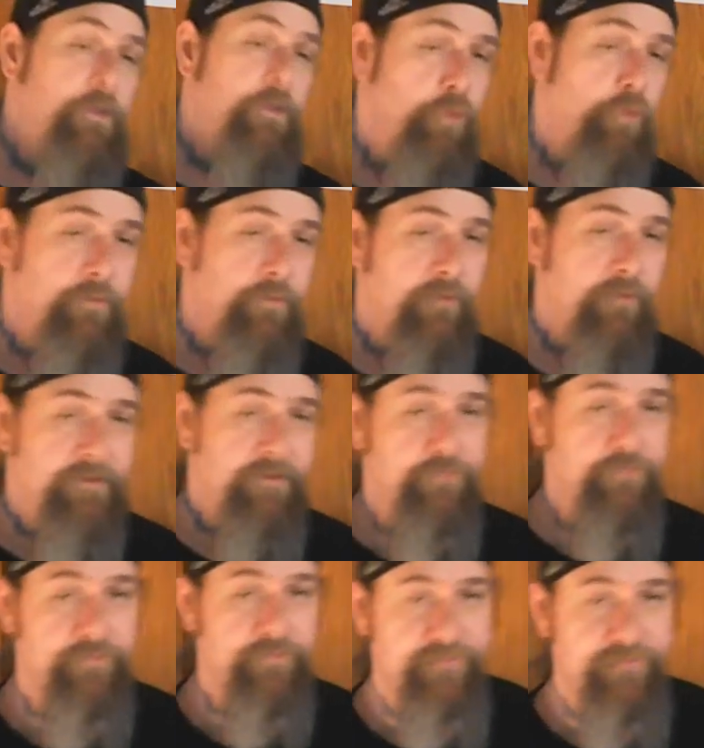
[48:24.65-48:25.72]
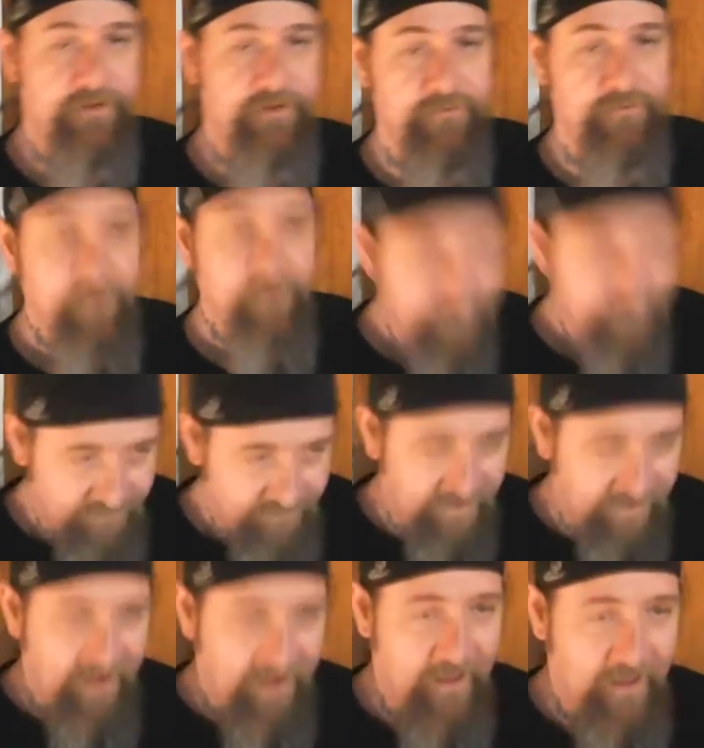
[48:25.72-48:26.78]
you'll be ready to ascend to
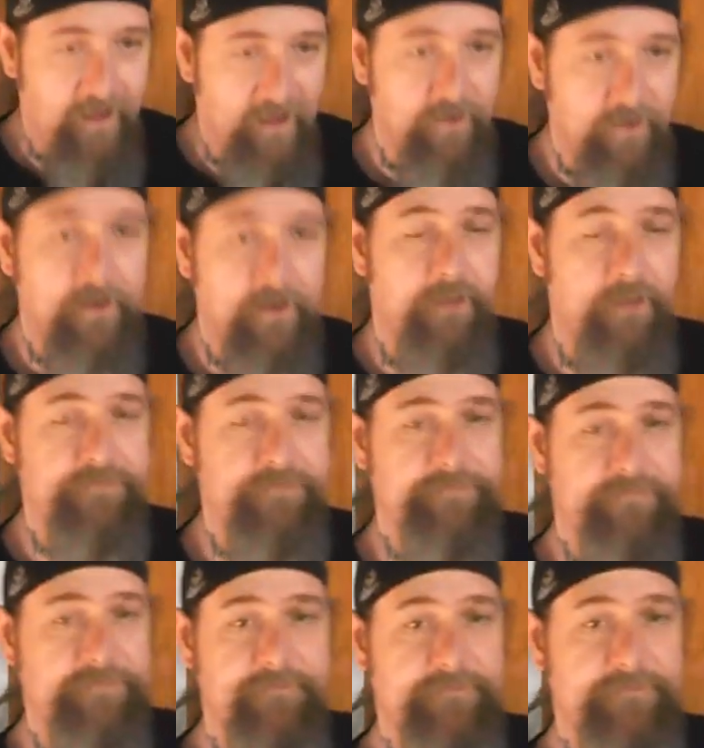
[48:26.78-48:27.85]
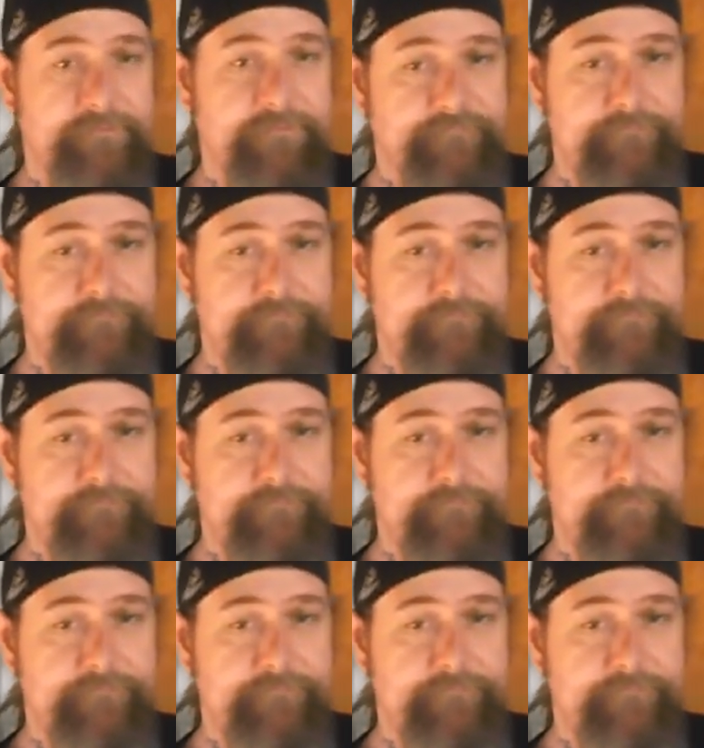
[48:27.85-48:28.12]
that higher consciousness.